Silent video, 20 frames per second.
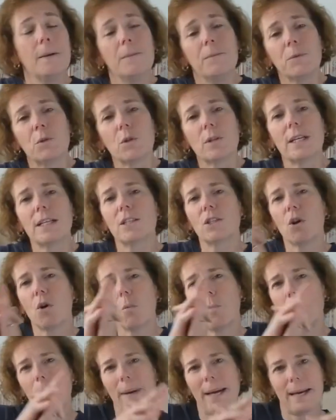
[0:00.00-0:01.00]
So let's
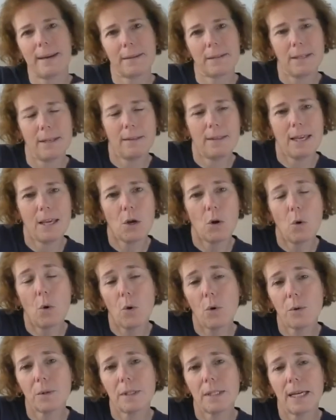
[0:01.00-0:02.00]
go back to the
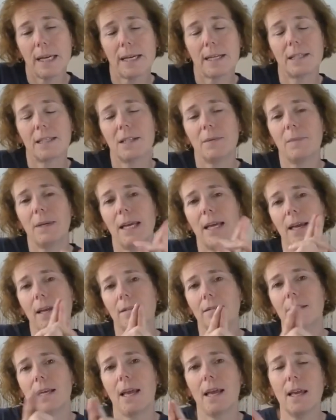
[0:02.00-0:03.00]
Old Testament
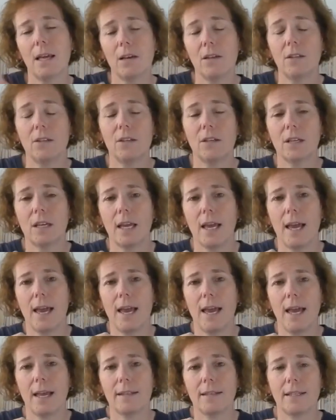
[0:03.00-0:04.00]
and take a look
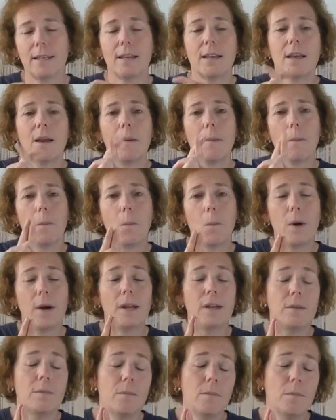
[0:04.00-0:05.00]
at
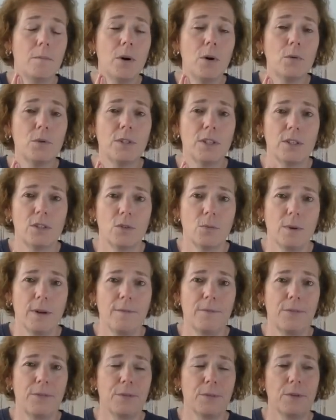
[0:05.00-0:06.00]
what Moses
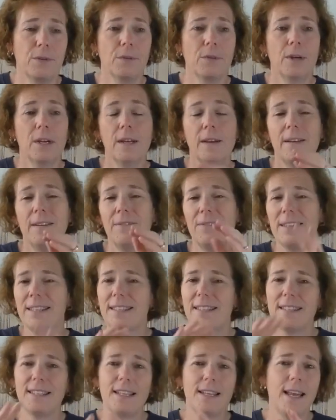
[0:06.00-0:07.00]
went through.
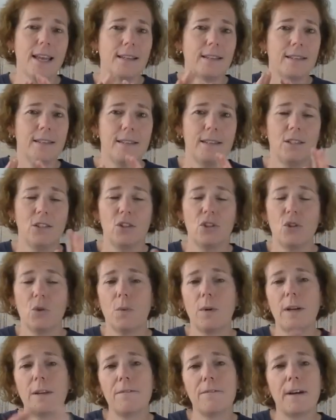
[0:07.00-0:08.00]
This is in Exodus
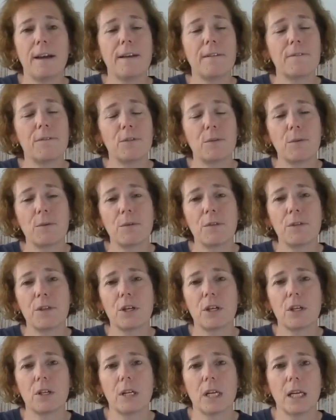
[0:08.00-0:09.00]
25 through
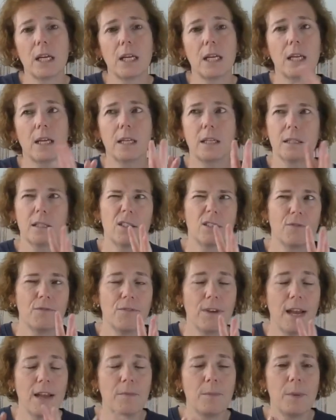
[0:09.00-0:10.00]
30. It's
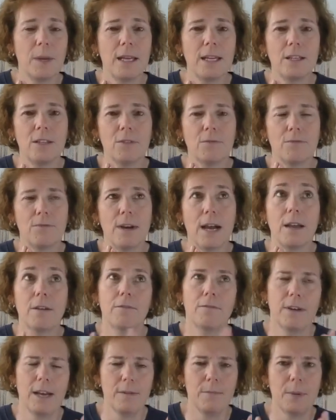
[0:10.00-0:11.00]
five, pa-
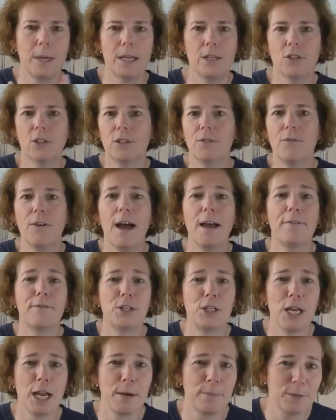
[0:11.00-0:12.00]
five, five pages, five
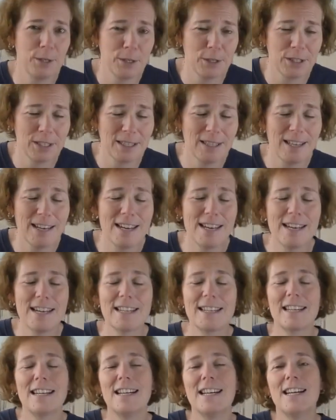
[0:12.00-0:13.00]
chapters
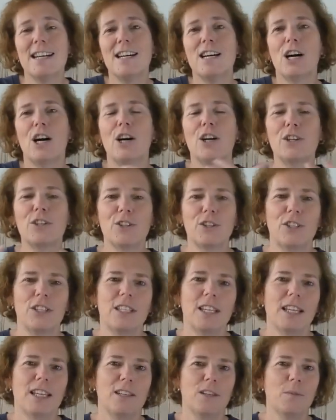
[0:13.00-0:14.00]
long,
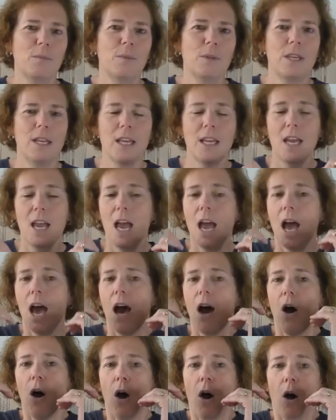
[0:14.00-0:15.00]
understandably.
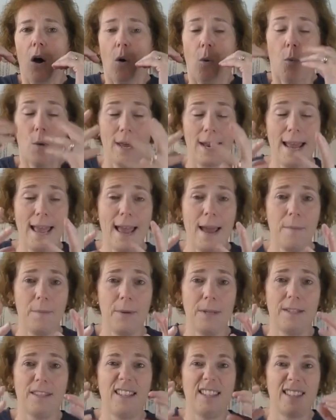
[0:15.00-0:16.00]
What
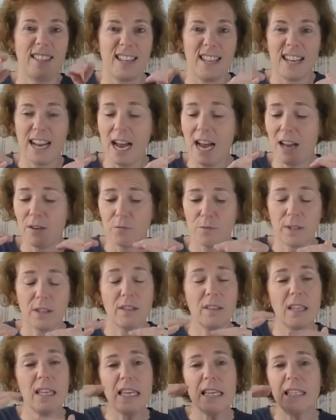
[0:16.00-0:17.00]
happens is God
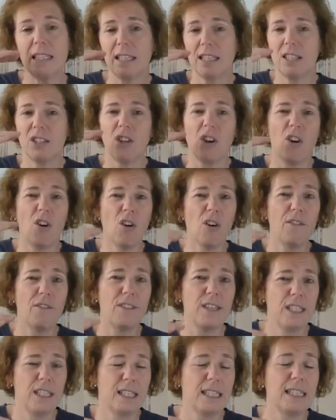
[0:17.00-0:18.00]
releases all
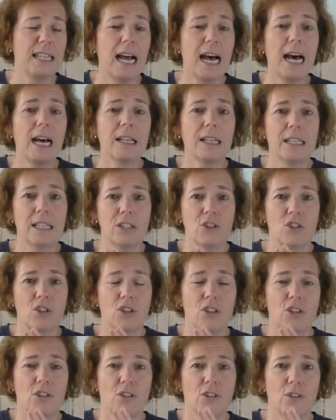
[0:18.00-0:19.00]
this
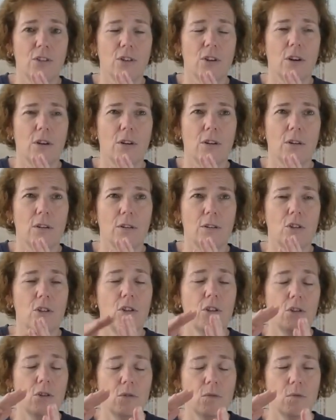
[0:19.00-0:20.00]
knowledge
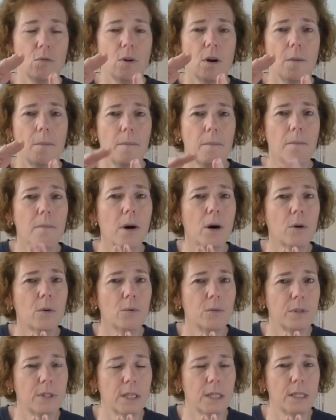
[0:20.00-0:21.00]
to
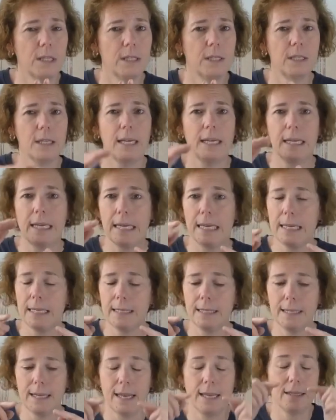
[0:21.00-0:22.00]
Moses and he
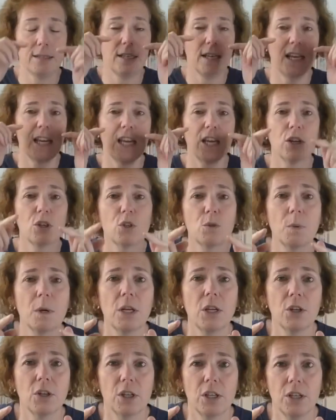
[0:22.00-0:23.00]
says, Here's
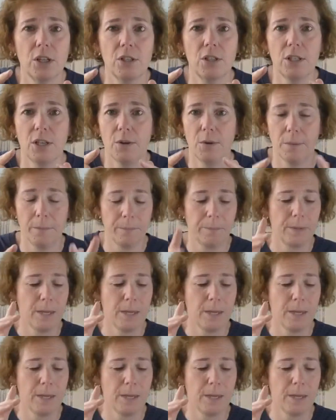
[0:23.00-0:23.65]
what you're going to do.